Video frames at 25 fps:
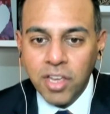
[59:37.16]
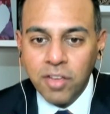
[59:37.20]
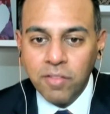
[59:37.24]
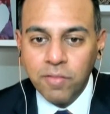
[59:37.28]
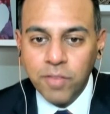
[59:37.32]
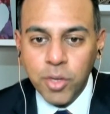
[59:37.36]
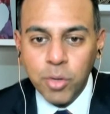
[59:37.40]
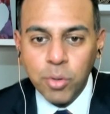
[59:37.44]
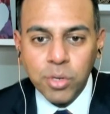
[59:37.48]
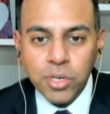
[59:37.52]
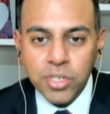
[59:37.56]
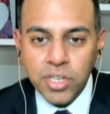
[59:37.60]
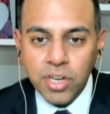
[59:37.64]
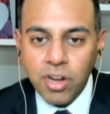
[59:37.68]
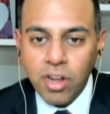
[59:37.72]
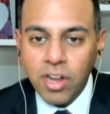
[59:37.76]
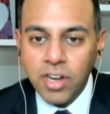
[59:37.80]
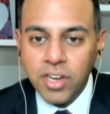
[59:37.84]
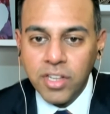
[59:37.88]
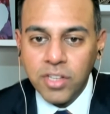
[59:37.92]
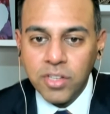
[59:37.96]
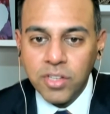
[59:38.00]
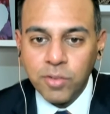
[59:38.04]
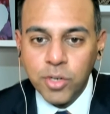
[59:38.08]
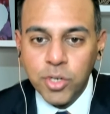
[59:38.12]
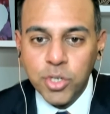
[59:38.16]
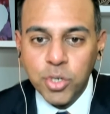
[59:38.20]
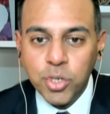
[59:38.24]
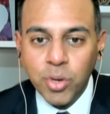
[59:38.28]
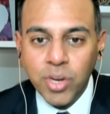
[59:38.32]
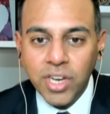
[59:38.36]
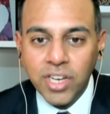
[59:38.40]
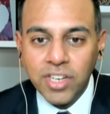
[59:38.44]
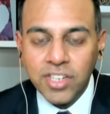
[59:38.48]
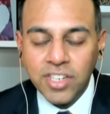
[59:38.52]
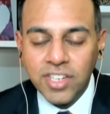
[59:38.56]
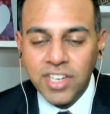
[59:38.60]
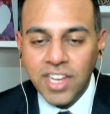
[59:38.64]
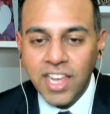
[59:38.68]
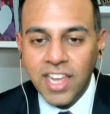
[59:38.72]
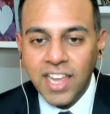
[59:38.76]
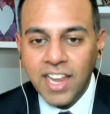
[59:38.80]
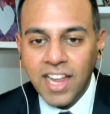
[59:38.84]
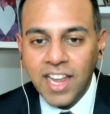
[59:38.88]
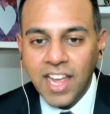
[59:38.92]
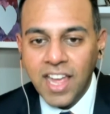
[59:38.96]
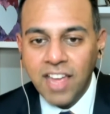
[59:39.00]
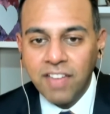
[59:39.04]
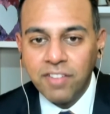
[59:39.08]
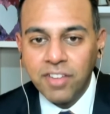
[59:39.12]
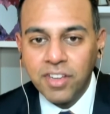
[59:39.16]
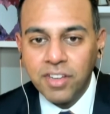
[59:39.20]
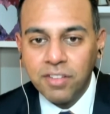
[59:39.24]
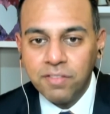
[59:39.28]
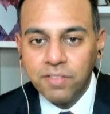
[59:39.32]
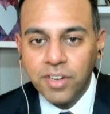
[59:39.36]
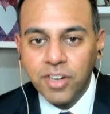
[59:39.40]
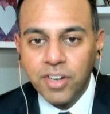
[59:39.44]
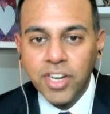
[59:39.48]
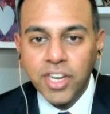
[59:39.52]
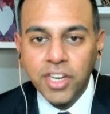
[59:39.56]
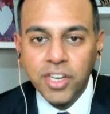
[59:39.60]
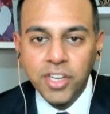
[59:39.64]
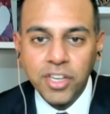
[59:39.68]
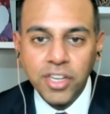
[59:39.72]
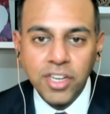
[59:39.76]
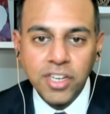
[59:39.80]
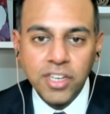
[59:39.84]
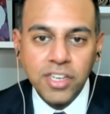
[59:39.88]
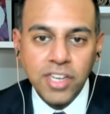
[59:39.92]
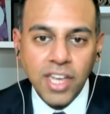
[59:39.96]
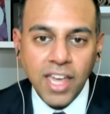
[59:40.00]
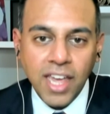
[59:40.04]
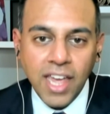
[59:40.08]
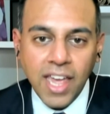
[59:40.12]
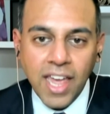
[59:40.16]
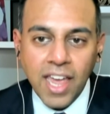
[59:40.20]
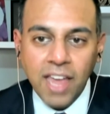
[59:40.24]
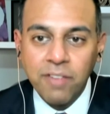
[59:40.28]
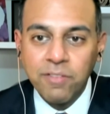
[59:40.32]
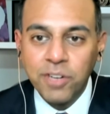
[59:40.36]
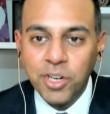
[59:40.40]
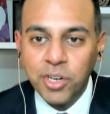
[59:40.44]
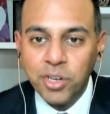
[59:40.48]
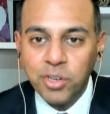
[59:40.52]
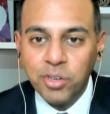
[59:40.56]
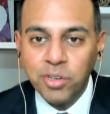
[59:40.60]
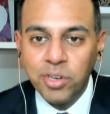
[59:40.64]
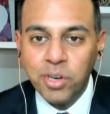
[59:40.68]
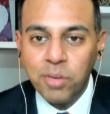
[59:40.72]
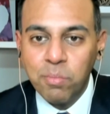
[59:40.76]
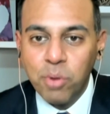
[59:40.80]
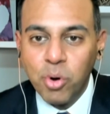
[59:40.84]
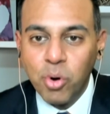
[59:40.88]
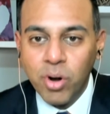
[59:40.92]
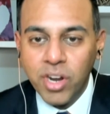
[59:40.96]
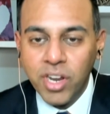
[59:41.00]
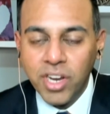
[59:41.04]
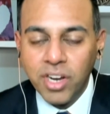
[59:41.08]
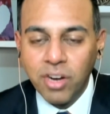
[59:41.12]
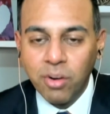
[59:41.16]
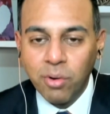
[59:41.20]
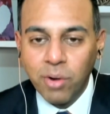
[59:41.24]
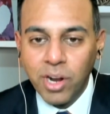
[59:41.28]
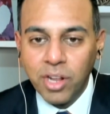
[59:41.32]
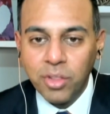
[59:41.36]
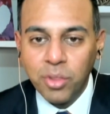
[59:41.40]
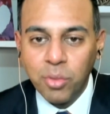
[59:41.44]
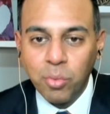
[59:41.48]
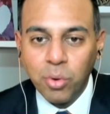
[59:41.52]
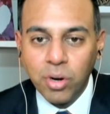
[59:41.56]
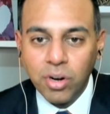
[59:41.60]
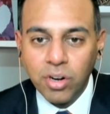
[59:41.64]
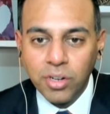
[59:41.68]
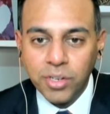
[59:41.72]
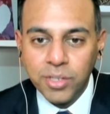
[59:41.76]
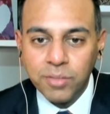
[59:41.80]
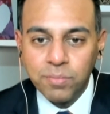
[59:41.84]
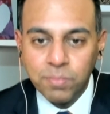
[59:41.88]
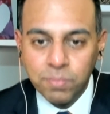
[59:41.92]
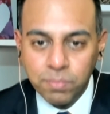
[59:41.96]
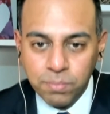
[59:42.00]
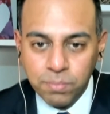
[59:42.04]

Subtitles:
viewers and audience for joining today. Have a very good afternoon and morning around the world.